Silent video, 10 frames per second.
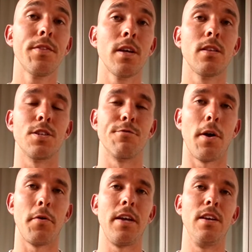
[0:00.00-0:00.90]
thing that's
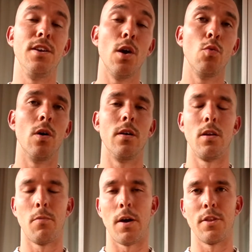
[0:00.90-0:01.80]
very noteworthy
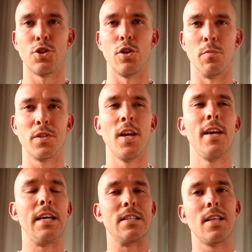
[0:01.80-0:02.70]
about the shops
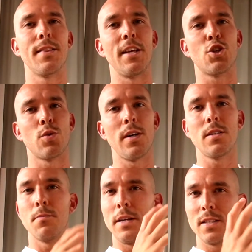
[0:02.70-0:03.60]
is that they try to
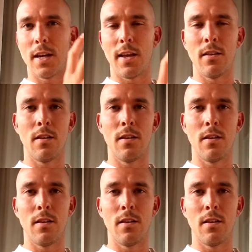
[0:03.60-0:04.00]
maintain